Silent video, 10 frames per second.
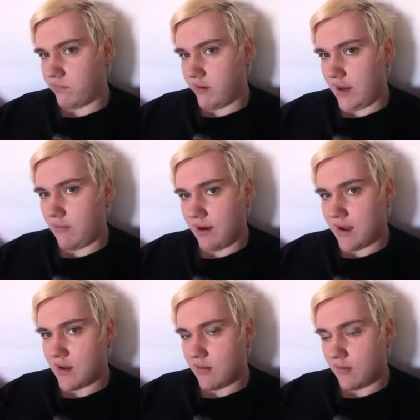really
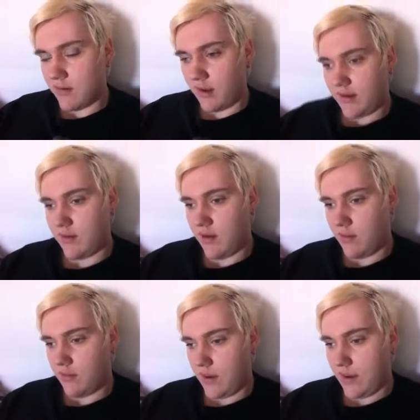regular until I
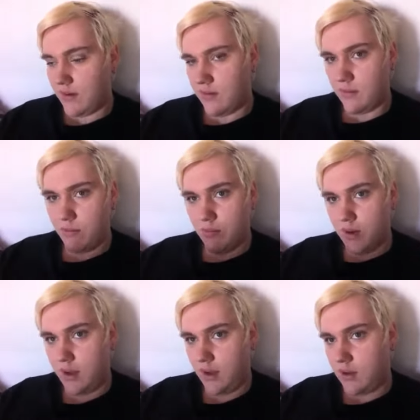start making some
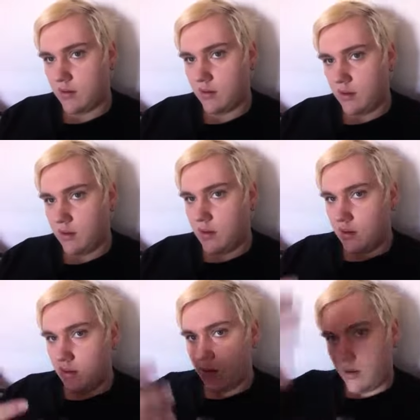money,
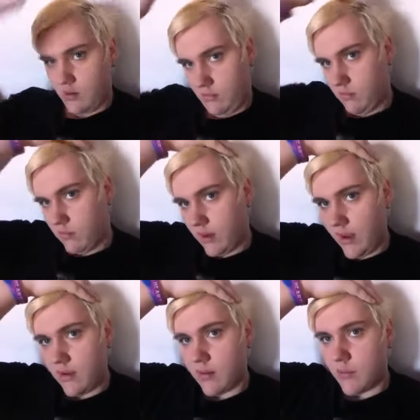um,
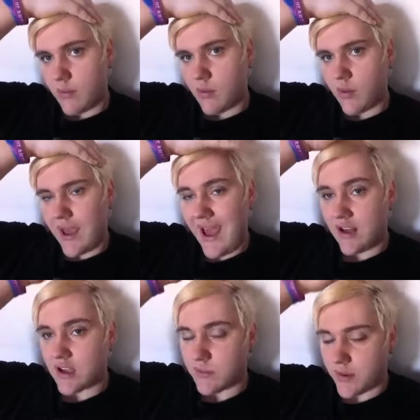getting a bit more
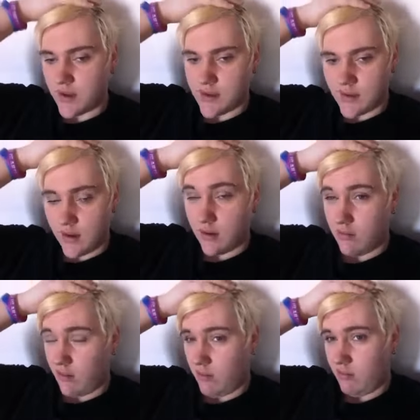cash because I,
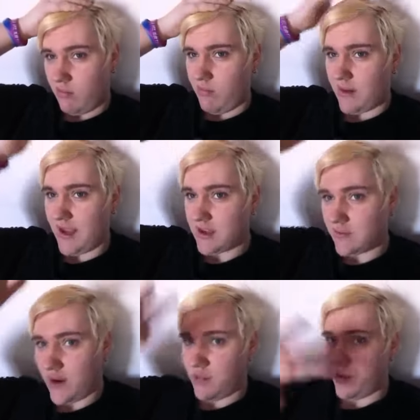my cash
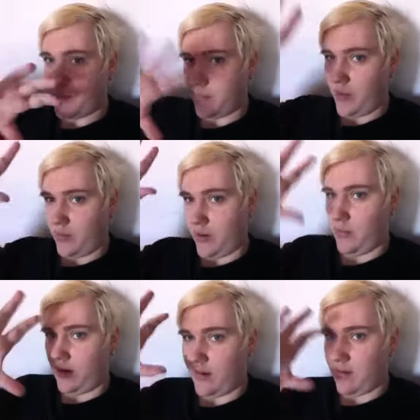flow problem at the
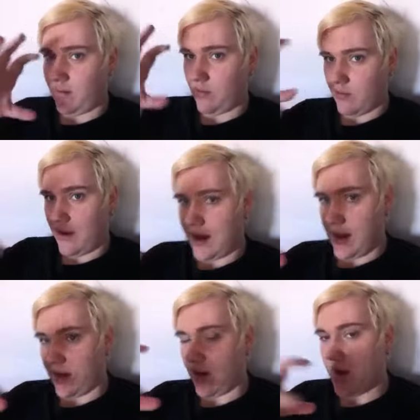moment isn't
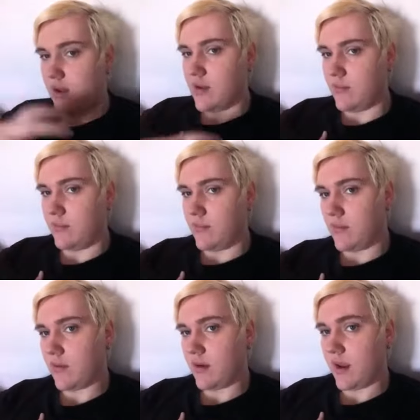great. Um,
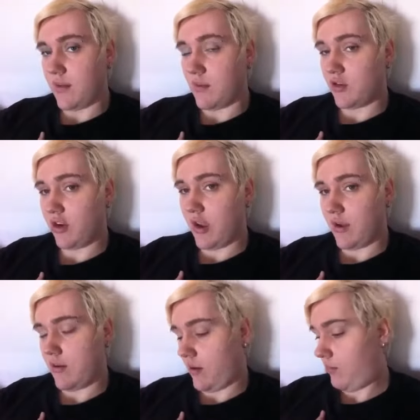so I don't get much
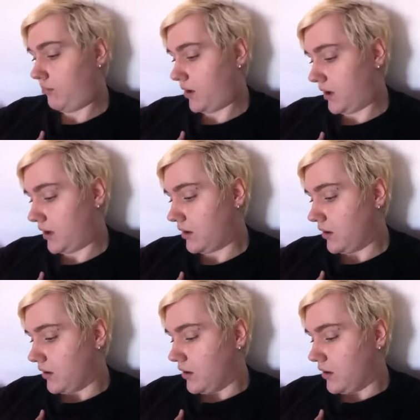um, money